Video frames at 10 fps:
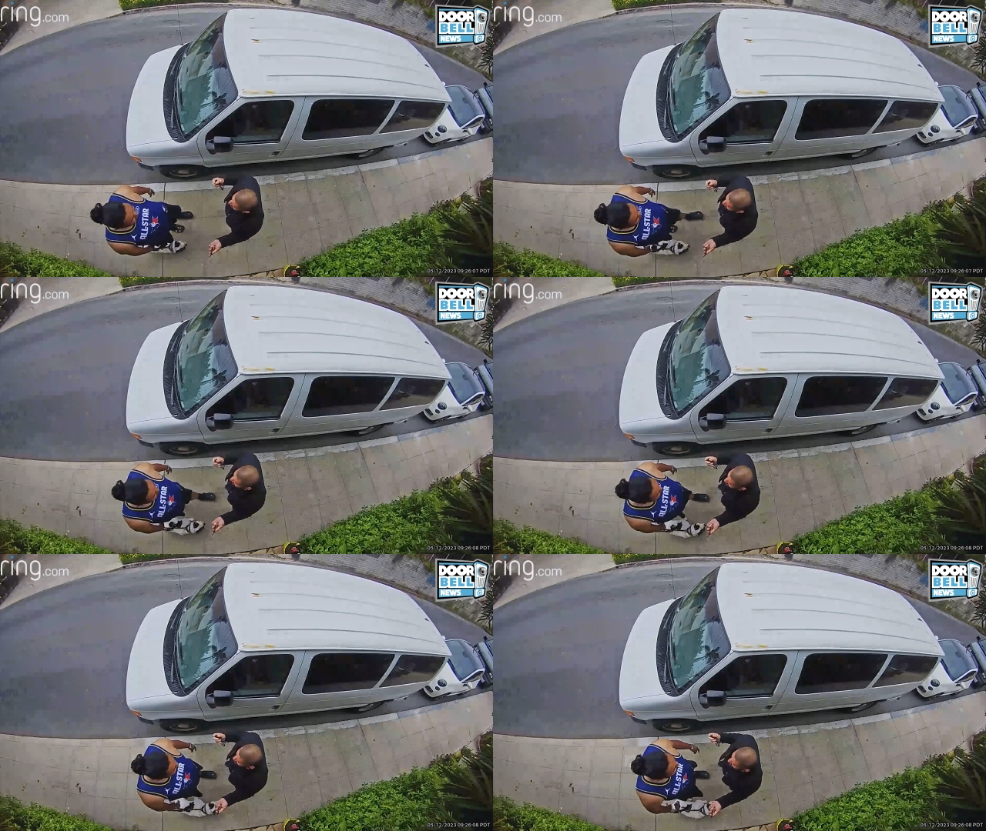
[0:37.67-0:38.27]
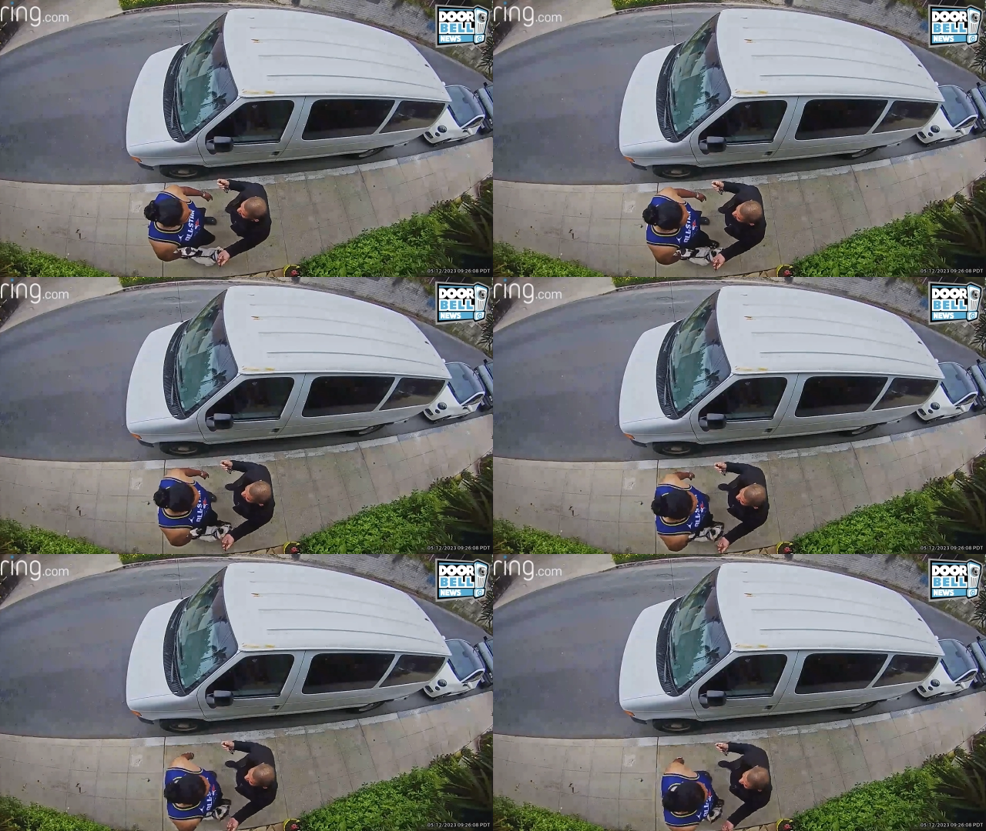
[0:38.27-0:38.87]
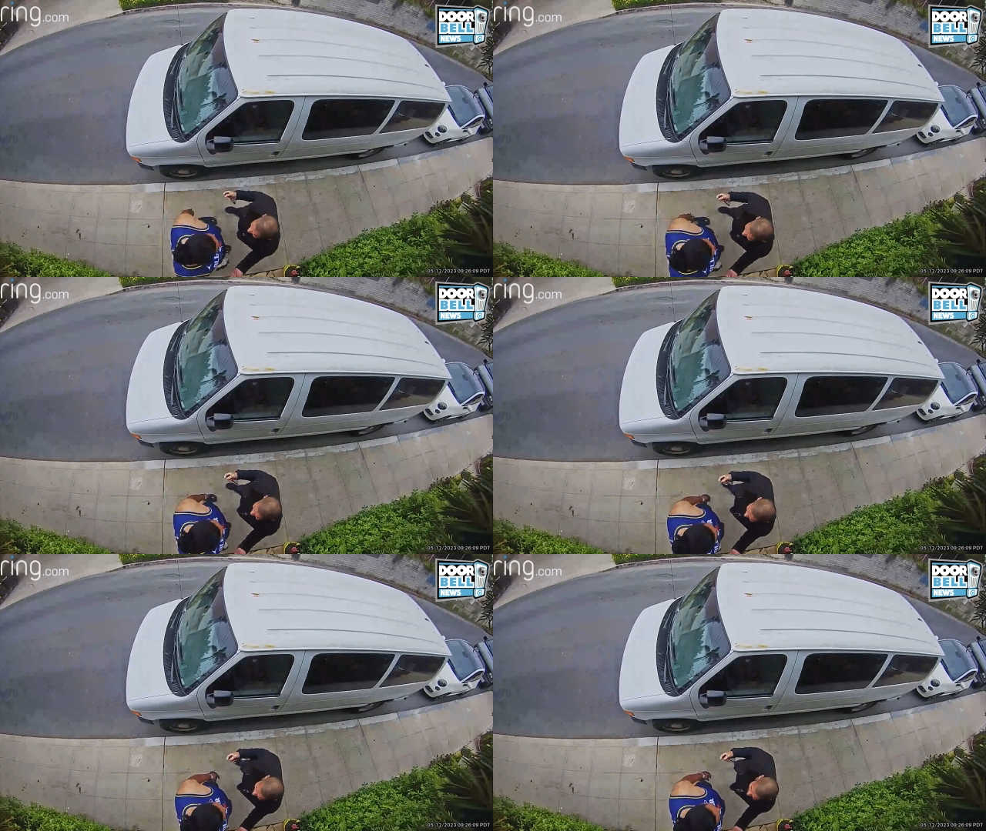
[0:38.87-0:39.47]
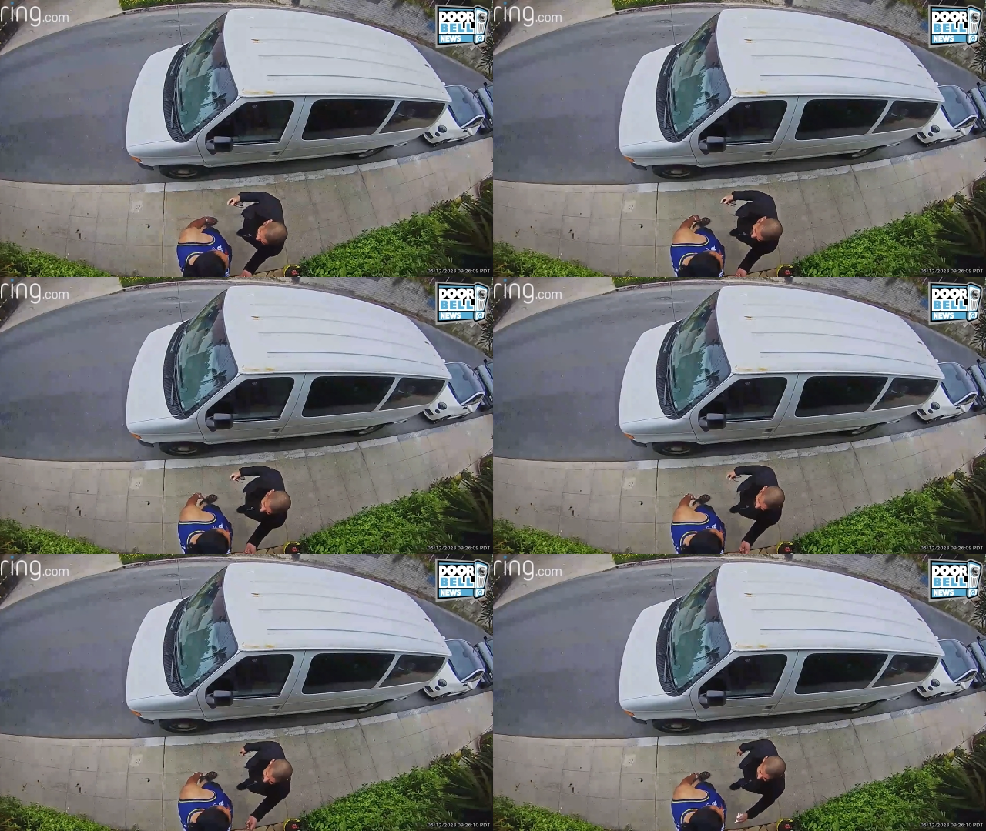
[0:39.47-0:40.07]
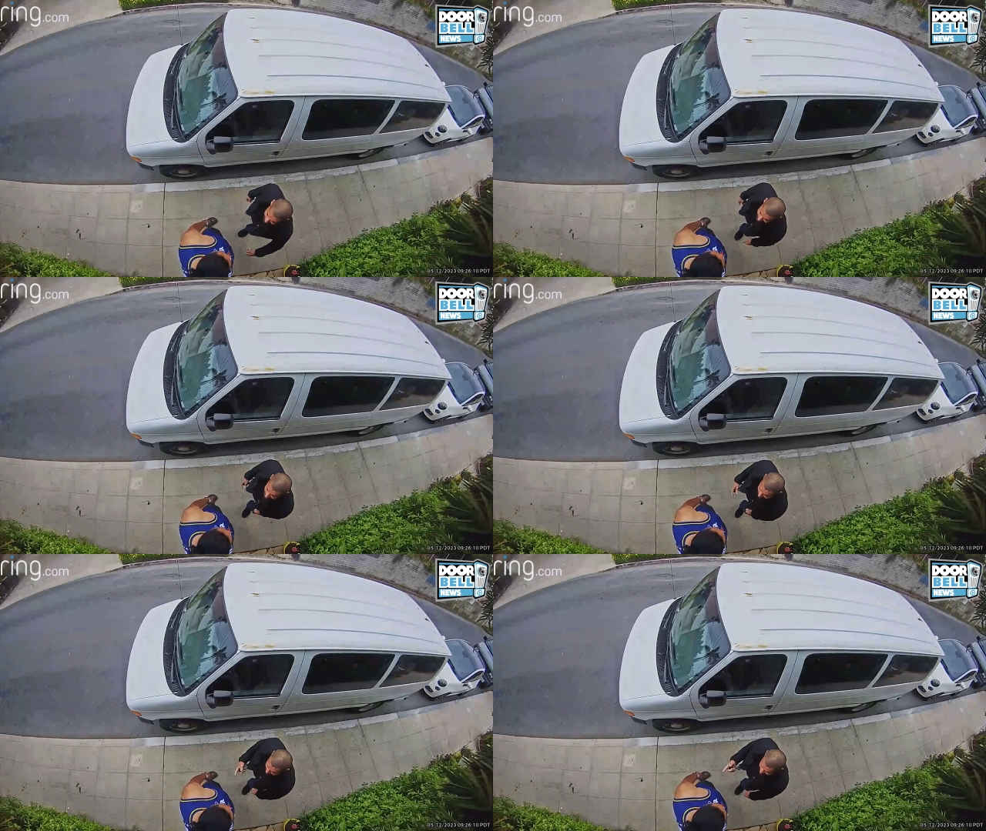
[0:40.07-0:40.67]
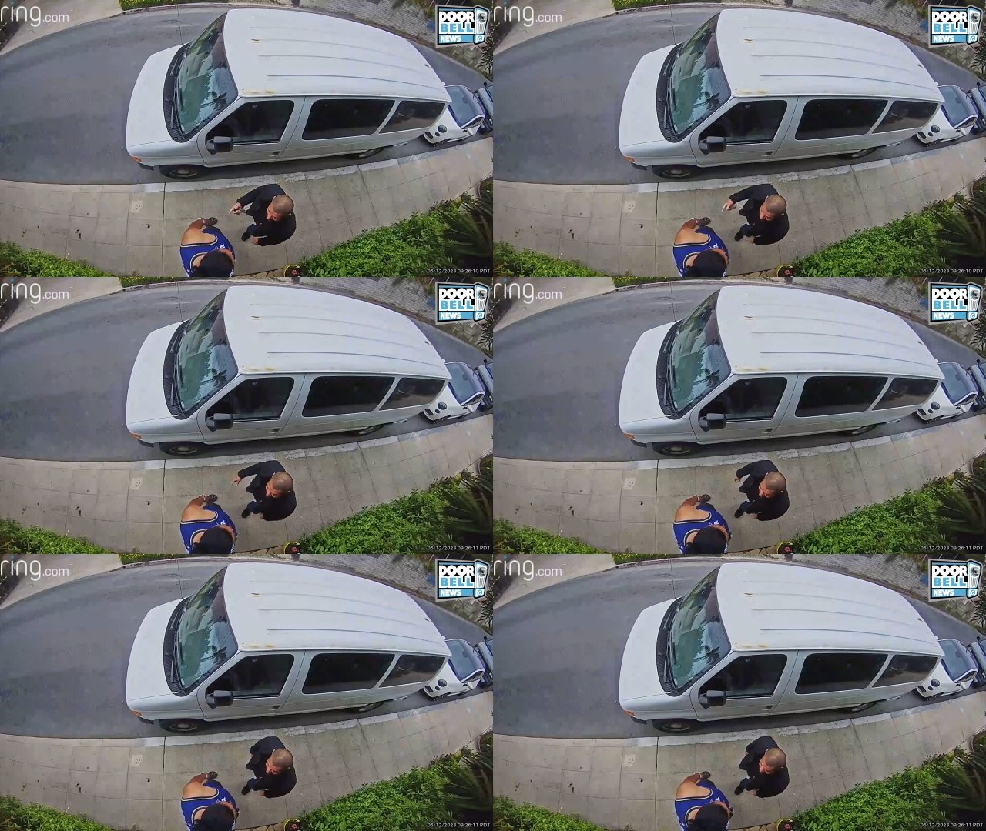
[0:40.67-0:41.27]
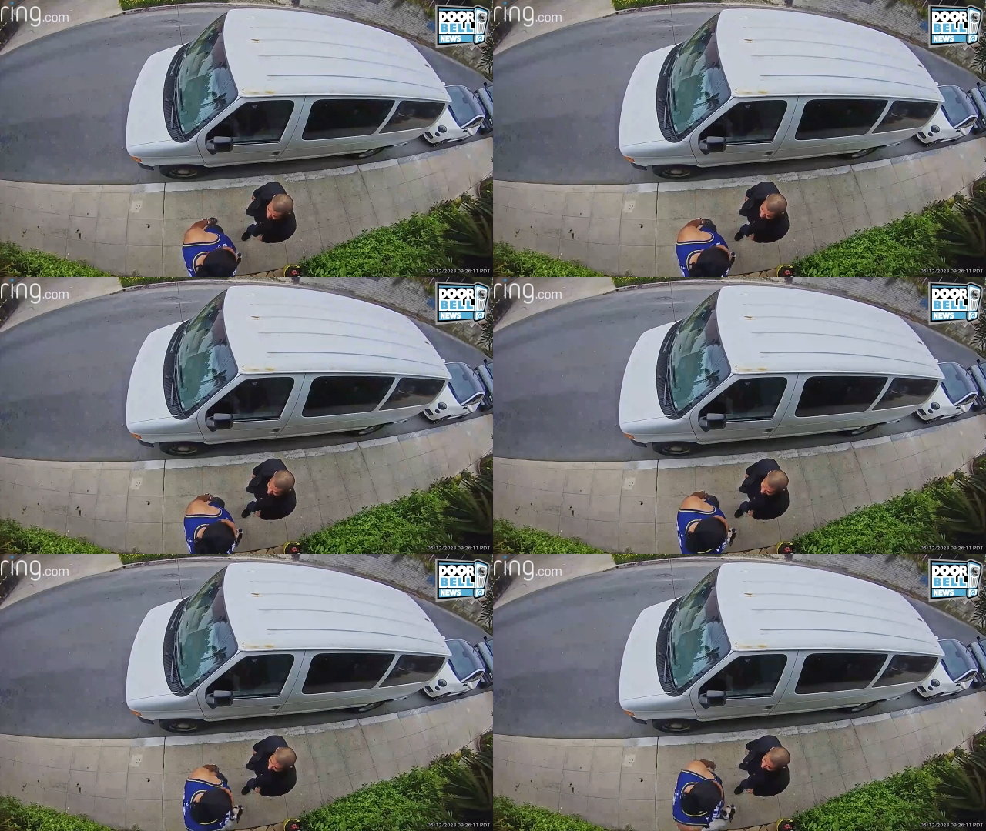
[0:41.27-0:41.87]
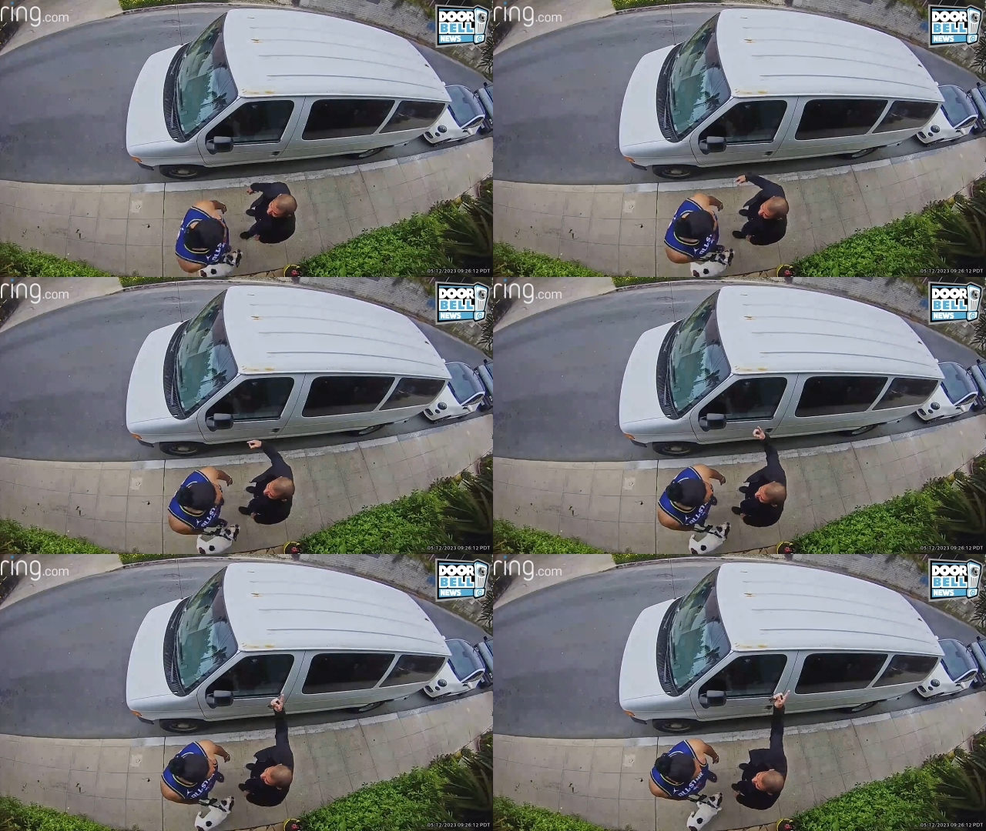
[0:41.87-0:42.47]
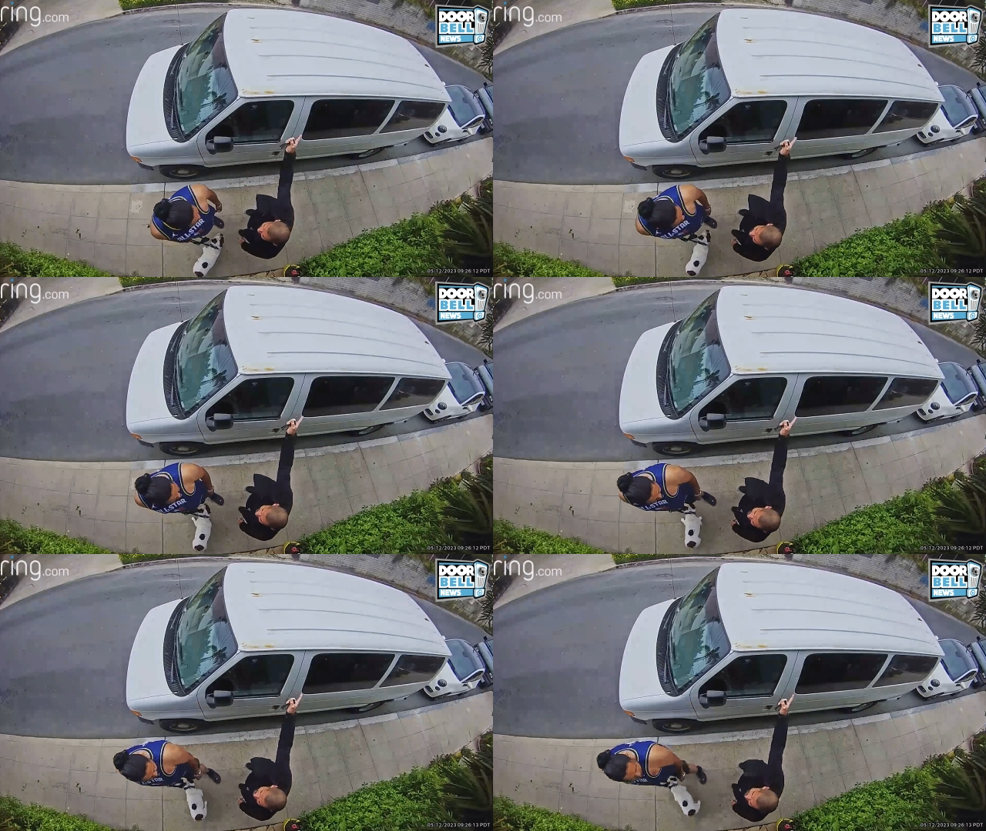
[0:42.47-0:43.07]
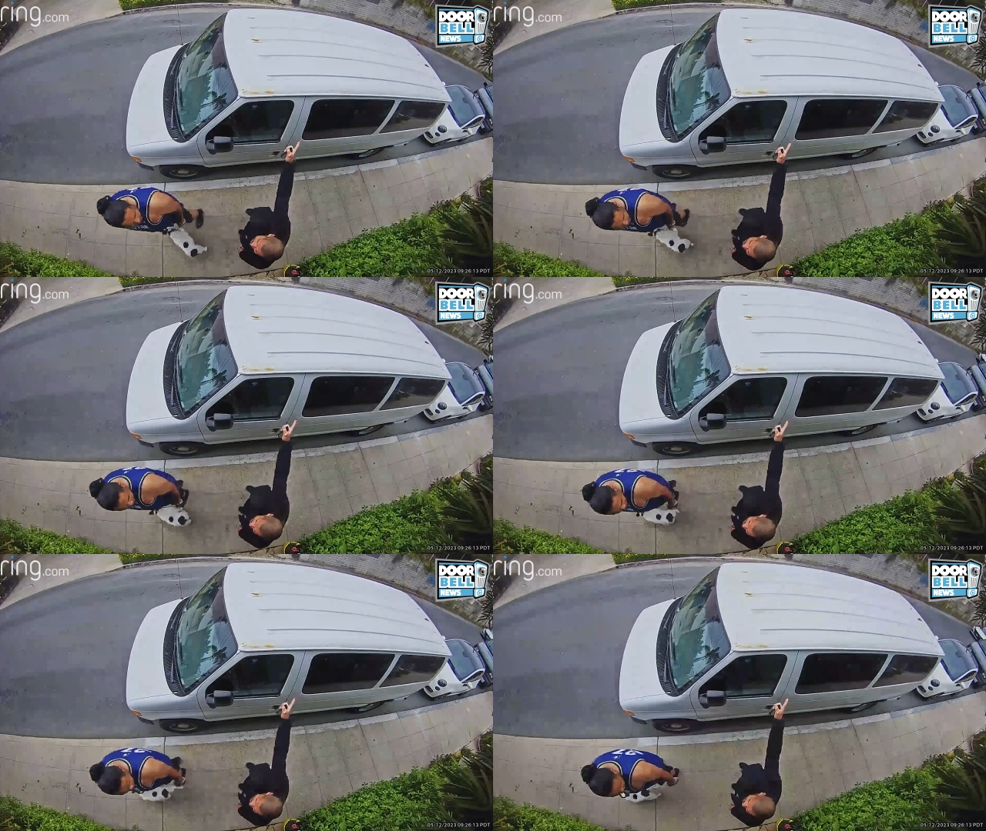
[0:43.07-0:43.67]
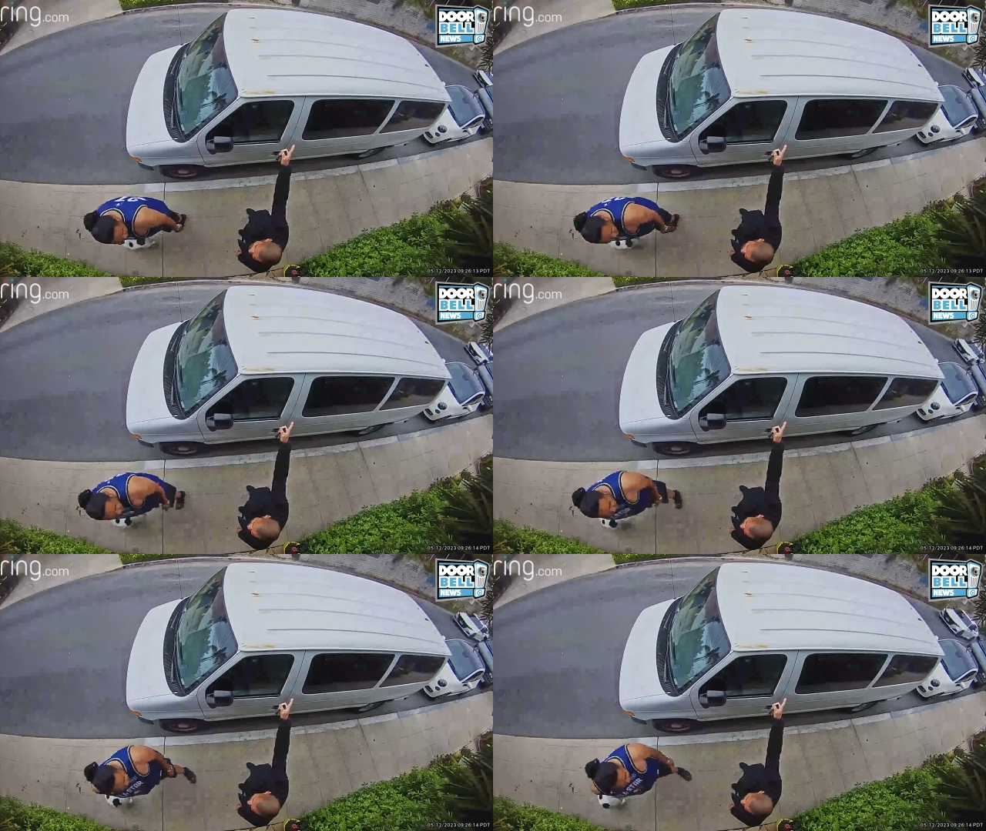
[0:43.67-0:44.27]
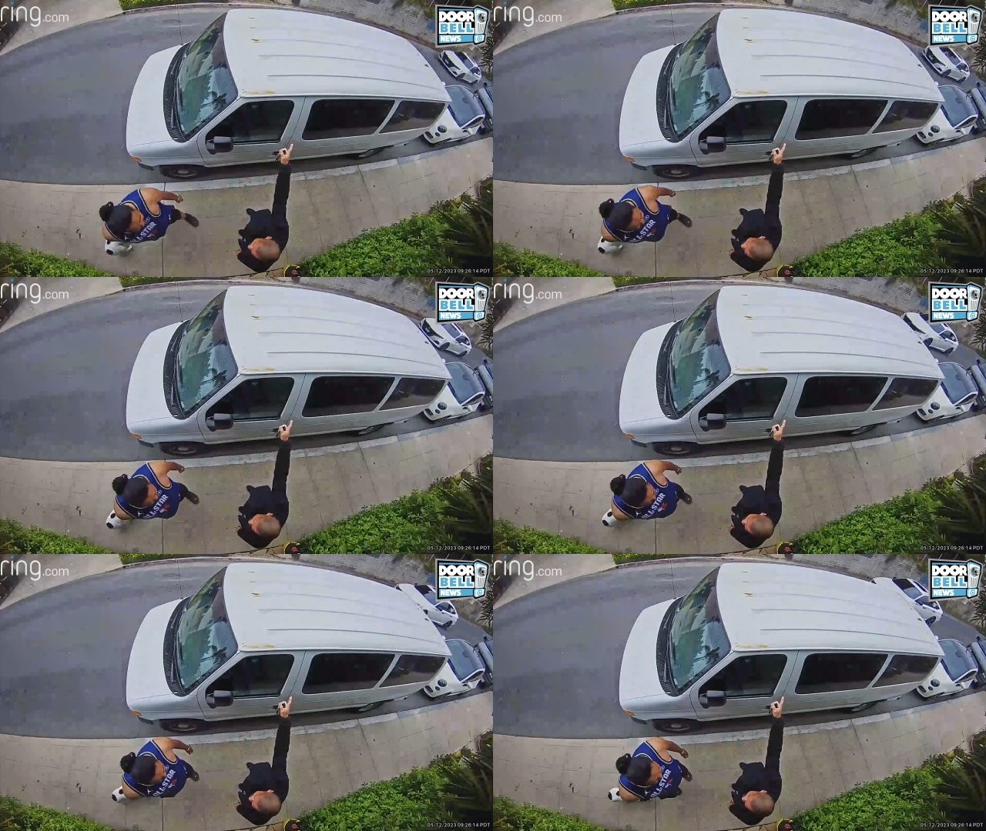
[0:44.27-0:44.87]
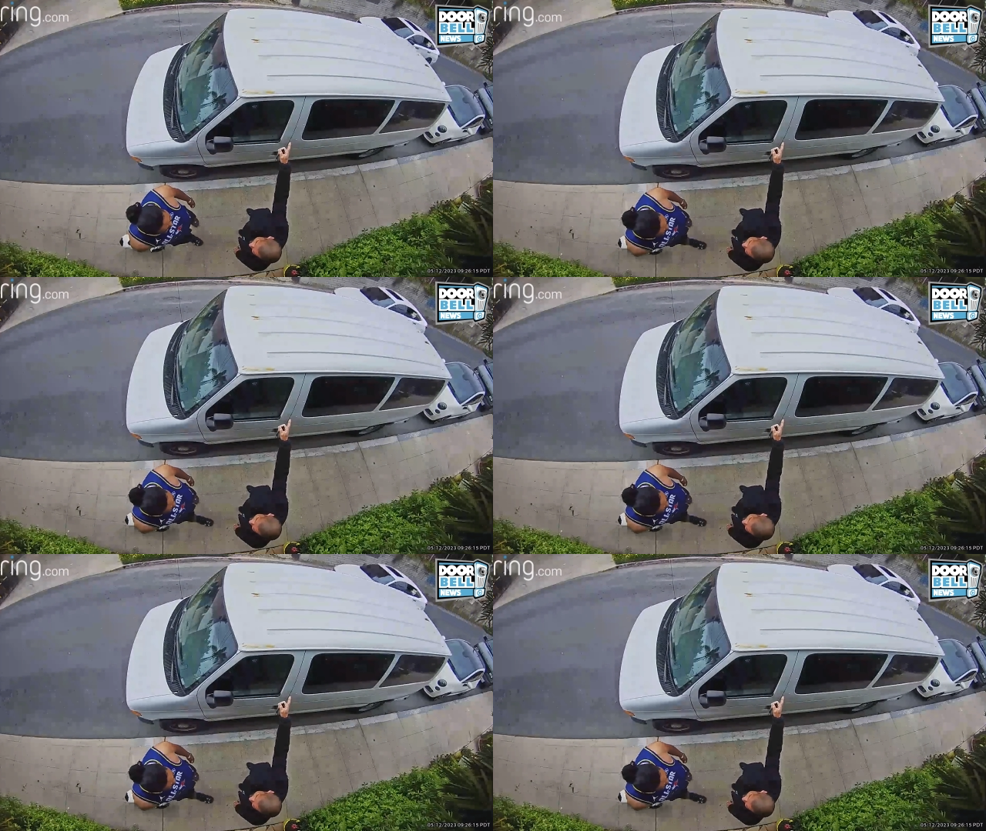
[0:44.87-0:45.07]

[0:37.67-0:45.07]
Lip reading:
Nobody's mouth can be seen.